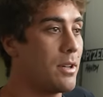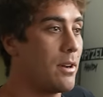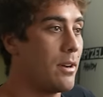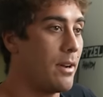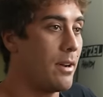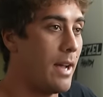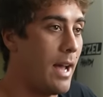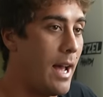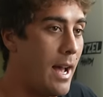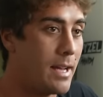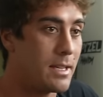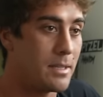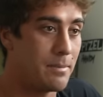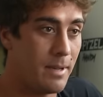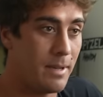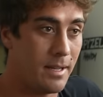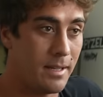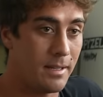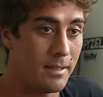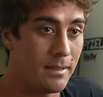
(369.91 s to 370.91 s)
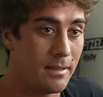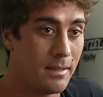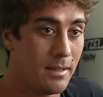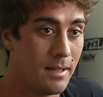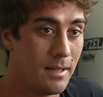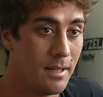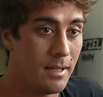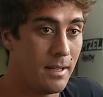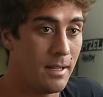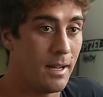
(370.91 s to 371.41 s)
there has been,
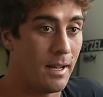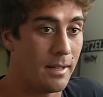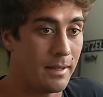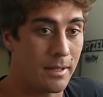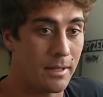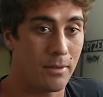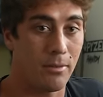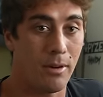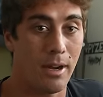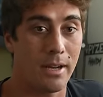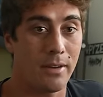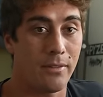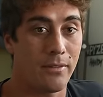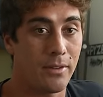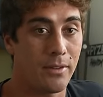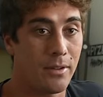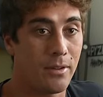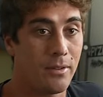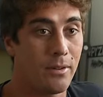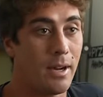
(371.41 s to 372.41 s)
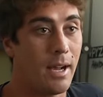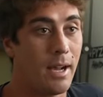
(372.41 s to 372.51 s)
I think, quite a few.